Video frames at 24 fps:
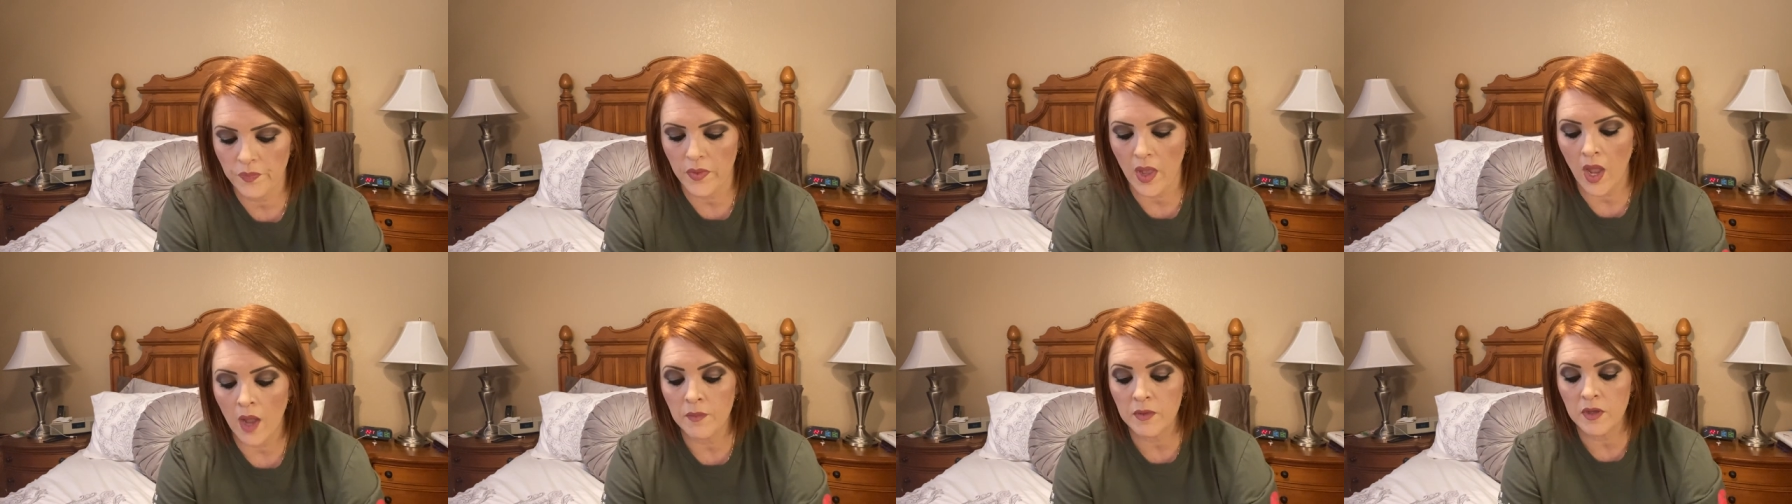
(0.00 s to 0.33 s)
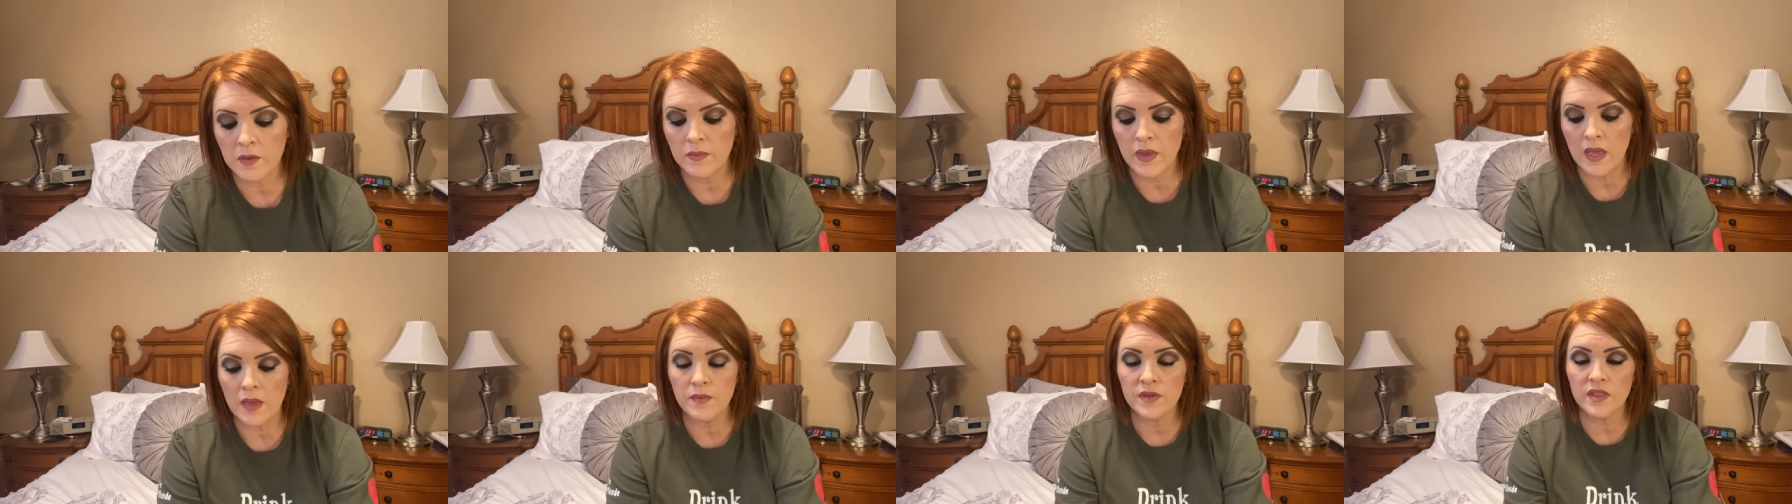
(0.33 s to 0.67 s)
I
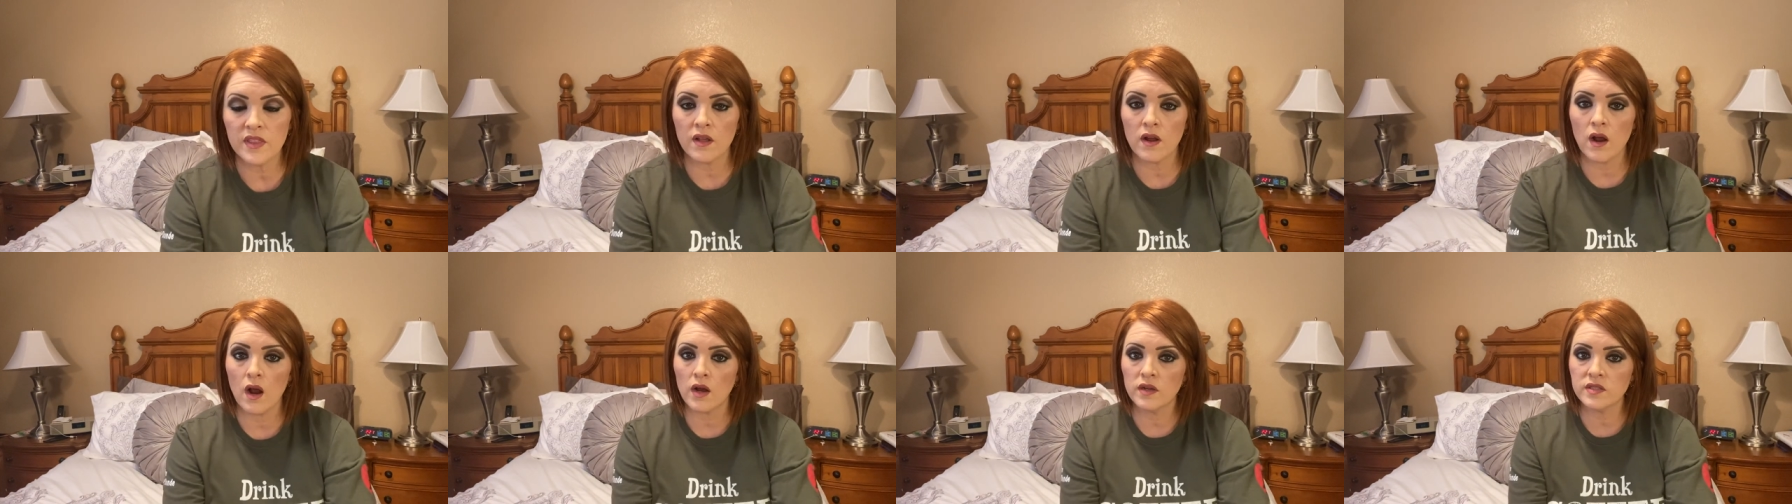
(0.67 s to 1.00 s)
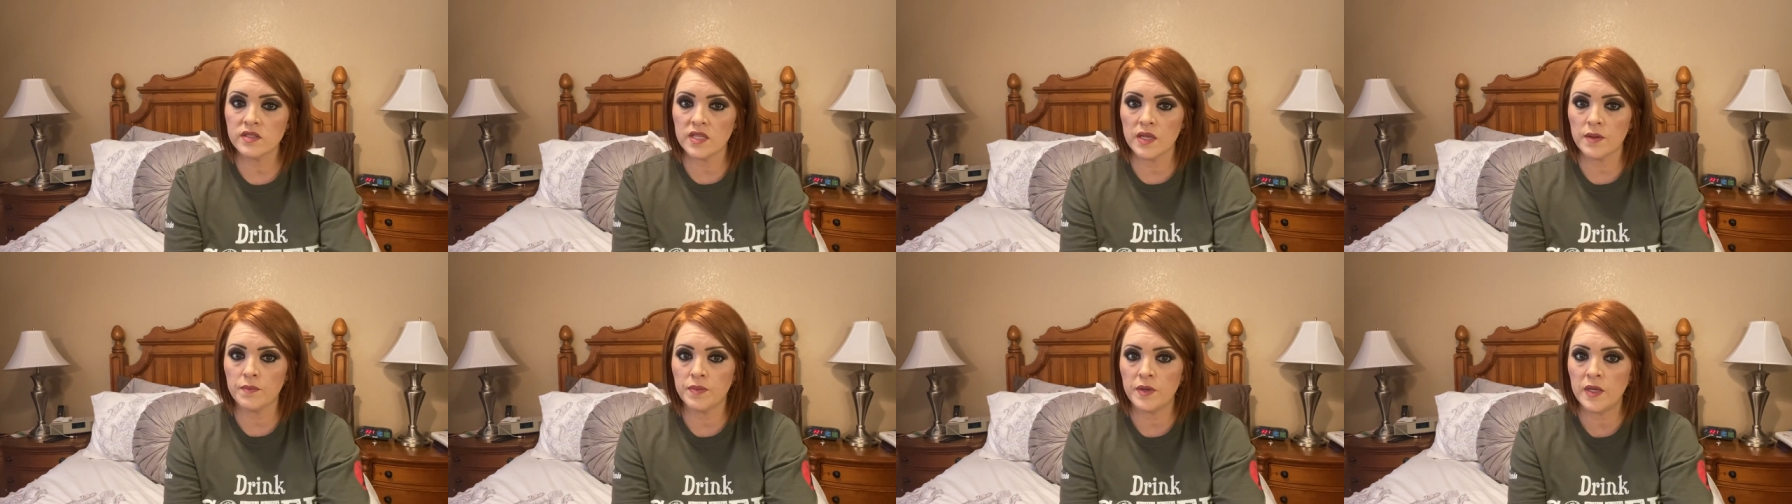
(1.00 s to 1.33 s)
mean, maybe there are
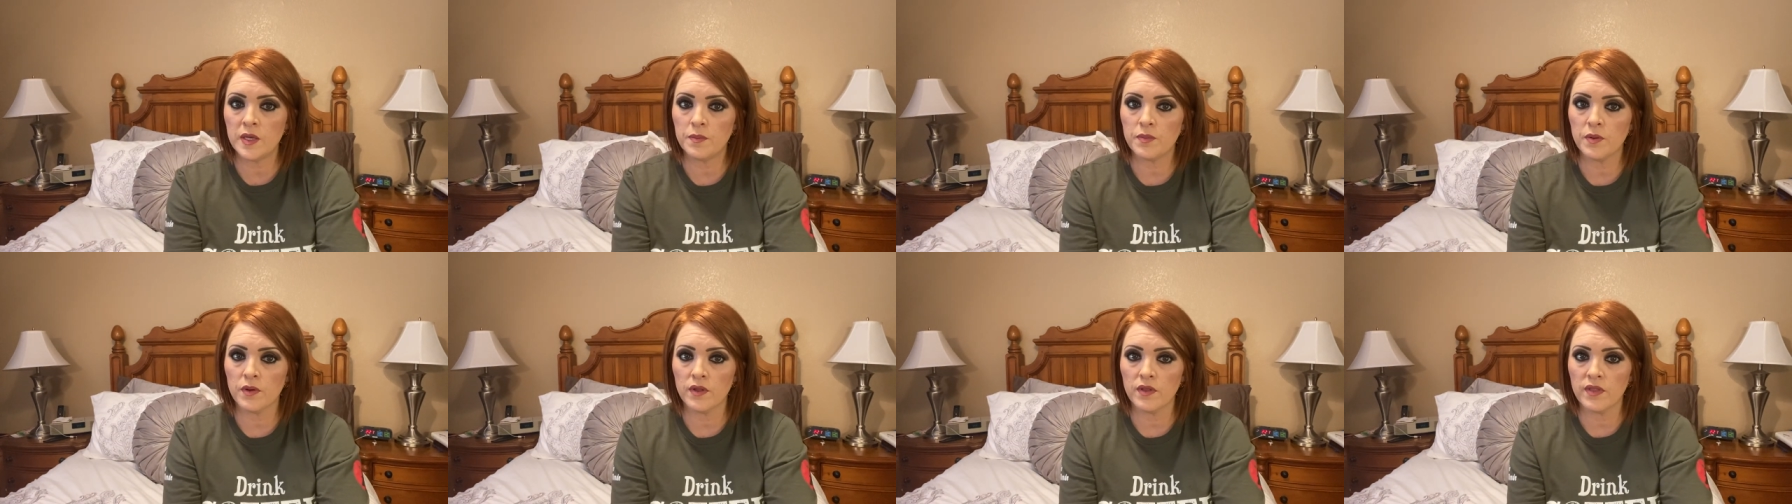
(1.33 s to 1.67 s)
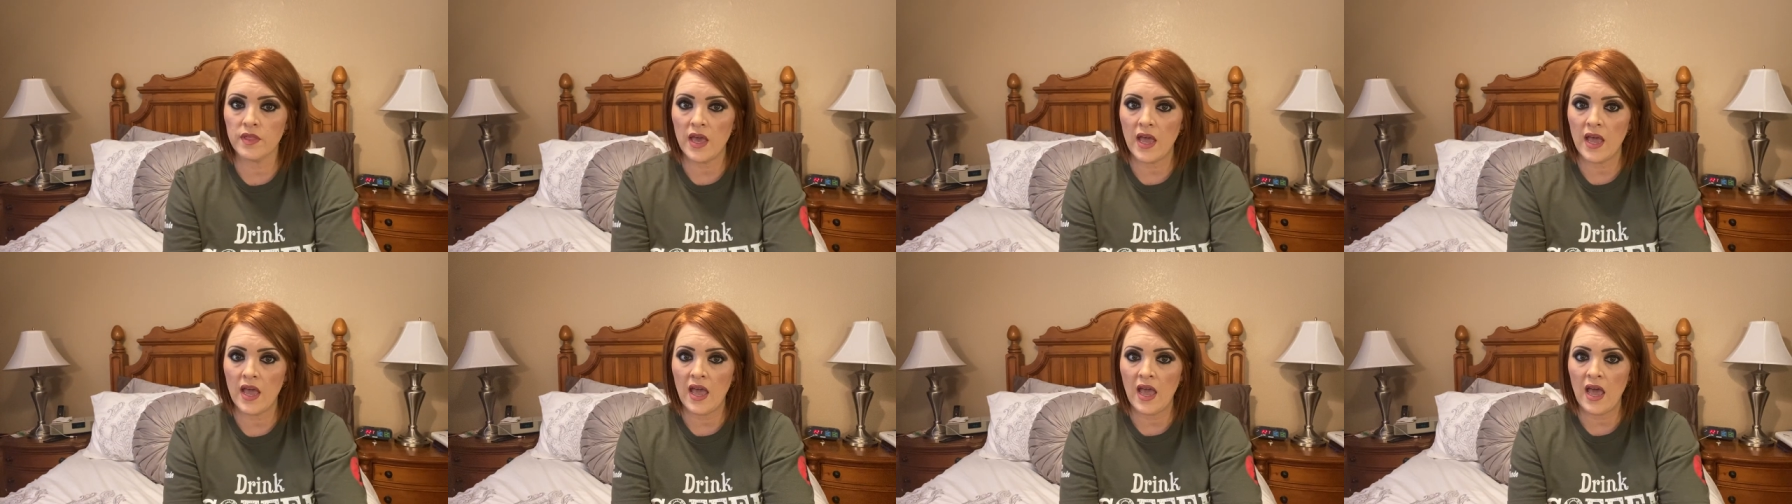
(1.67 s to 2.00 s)
some people
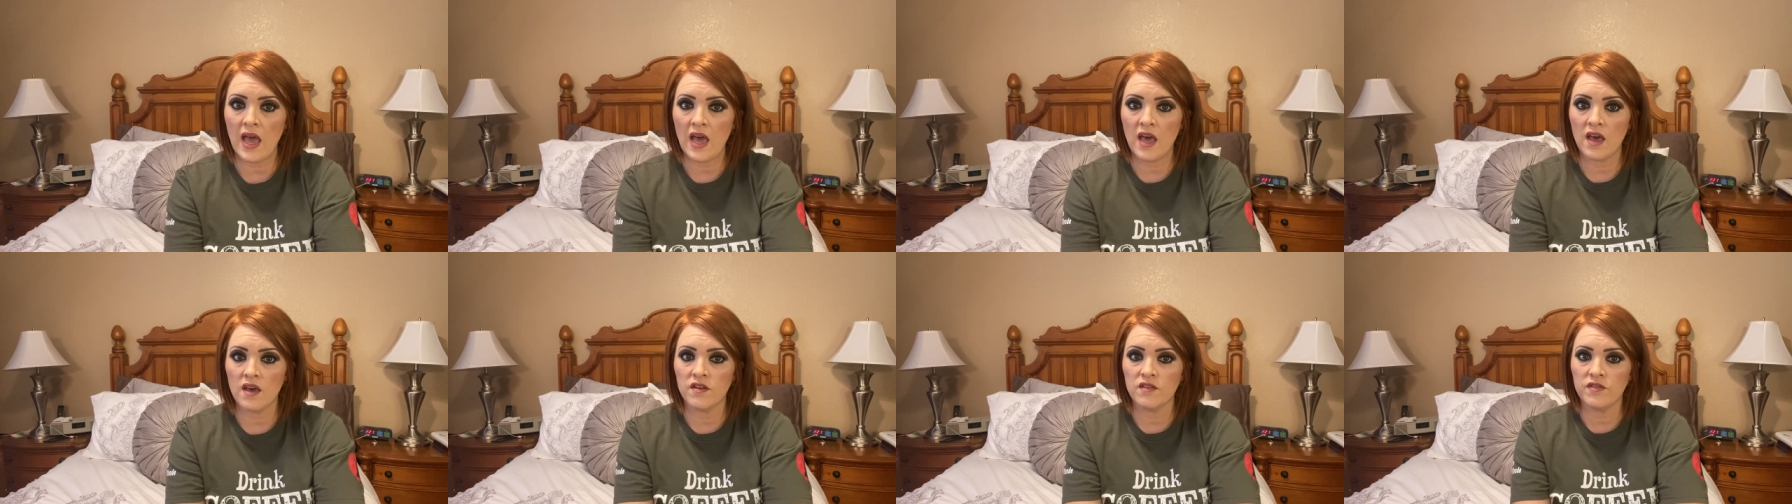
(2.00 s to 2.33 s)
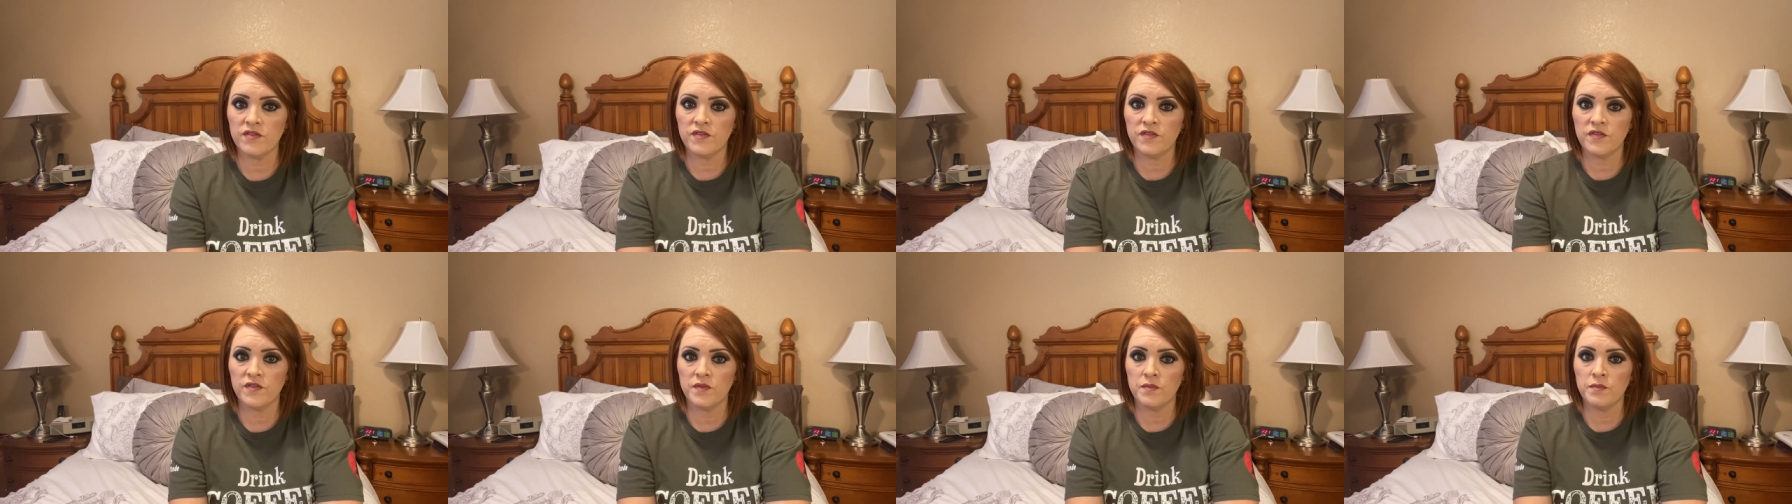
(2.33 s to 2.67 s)
that have